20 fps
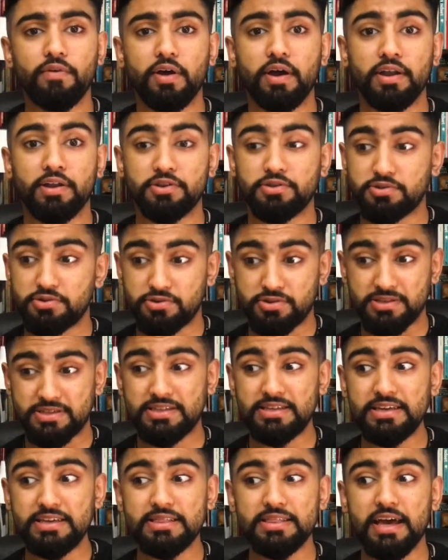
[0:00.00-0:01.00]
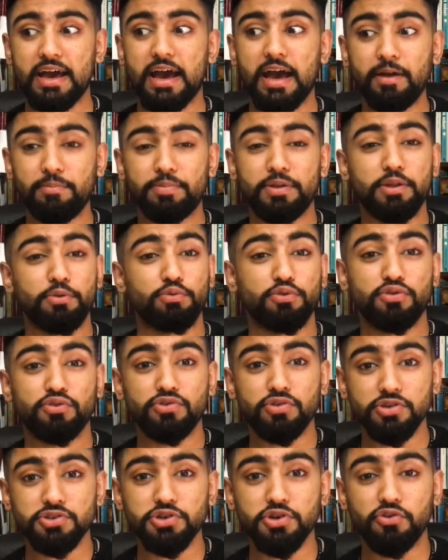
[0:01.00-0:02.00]
And to see that happening was
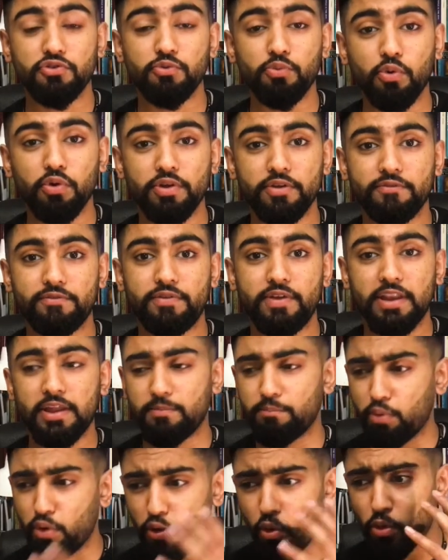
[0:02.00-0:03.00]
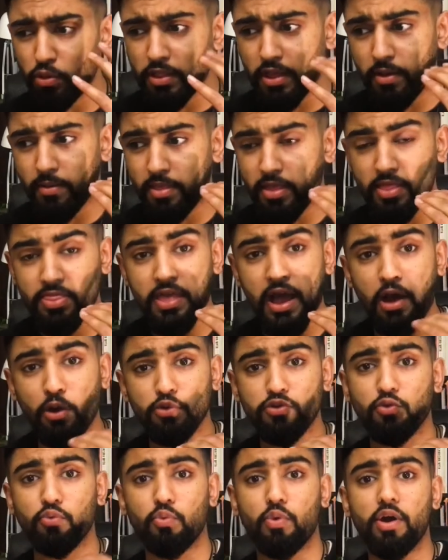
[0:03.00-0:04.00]
such a rewarding feeling, putting all that
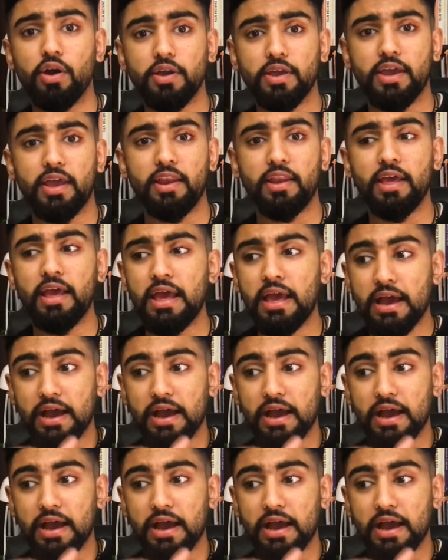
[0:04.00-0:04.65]
hours of work in,